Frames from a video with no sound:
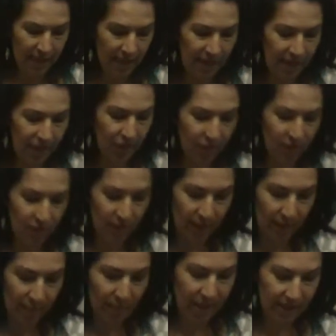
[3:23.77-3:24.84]
and use
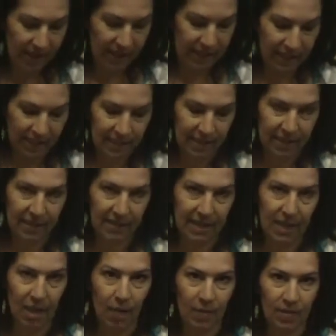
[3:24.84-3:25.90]
my body
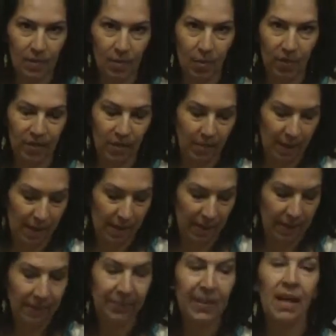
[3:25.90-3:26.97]
to help support the baby.
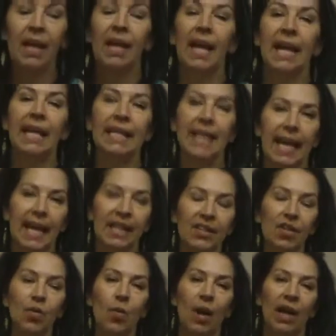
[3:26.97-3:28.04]

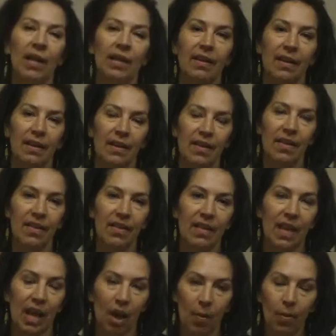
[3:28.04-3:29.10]
Again, you want
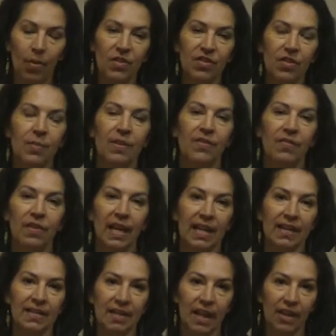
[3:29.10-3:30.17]
the elbows to be
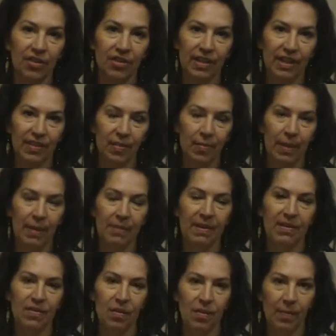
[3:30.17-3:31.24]
flexed underneath the
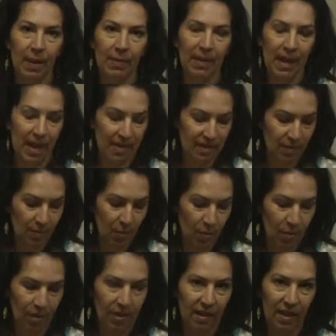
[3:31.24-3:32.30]
baby so the baby has
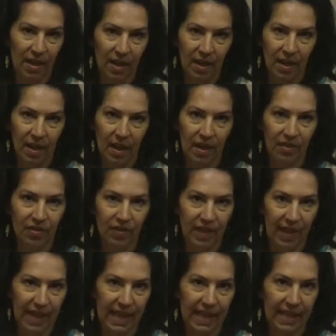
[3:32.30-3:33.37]
support under
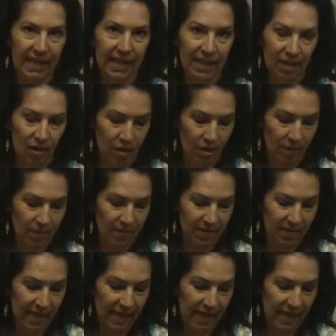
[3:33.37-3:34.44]
the head and
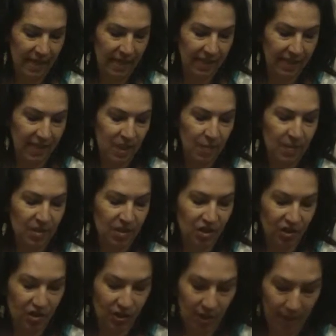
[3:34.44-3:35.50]
arms. And in this
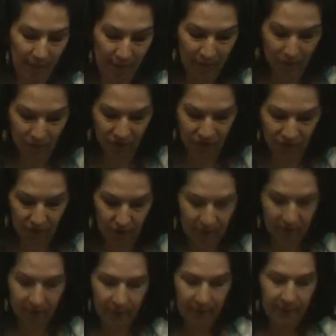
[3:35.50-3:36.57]
position, the baby will start